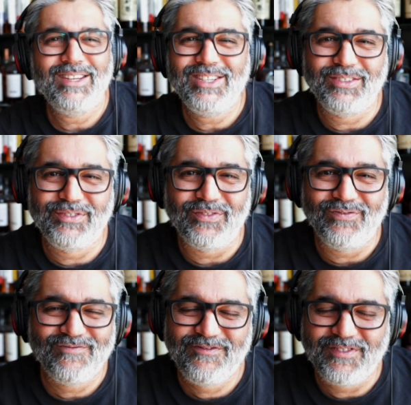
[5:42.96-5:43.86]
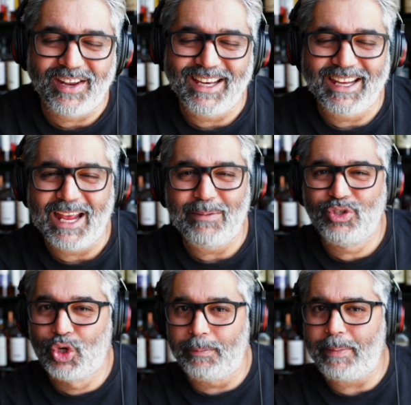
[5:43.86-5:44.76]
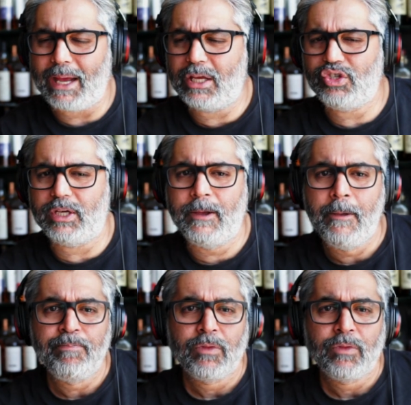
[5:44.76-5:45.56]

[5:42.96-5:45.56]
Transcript: It's just fun and games, good packaging.